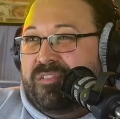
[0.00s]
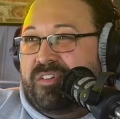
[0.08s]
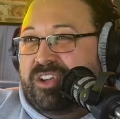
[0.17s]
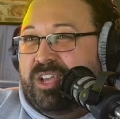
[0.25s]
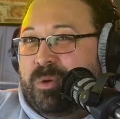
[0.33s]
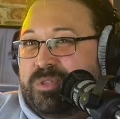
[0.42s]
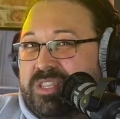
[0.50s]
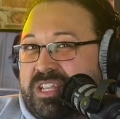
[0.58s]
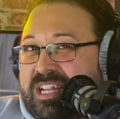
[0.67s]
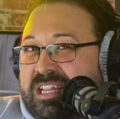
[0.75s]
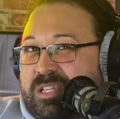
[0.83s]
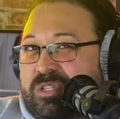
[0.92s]
I go to the
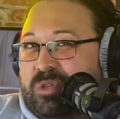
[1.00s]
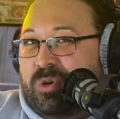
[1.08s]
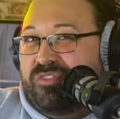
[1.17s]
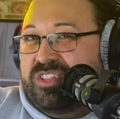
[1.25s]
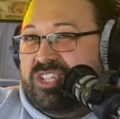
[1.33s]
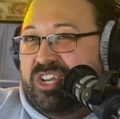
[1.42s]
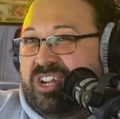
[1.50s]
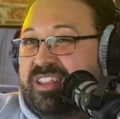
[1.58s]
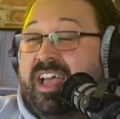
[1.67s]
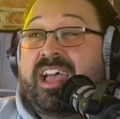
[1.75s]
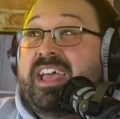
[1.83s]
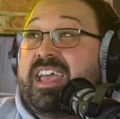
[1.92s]
little store and return it
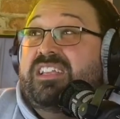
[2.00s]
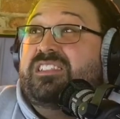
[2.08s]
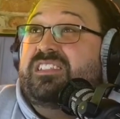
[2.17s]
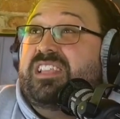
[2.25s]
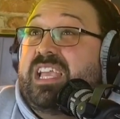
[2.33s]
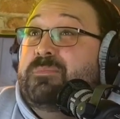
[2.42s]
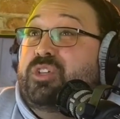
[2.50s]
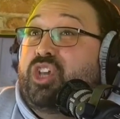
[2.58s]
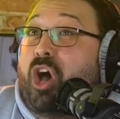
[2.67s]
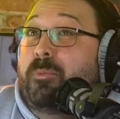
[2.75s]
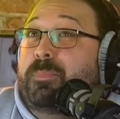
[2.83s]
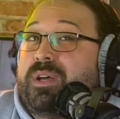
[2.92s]
there. It's the same
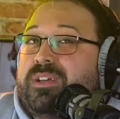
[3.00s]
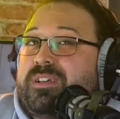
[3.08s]
shop.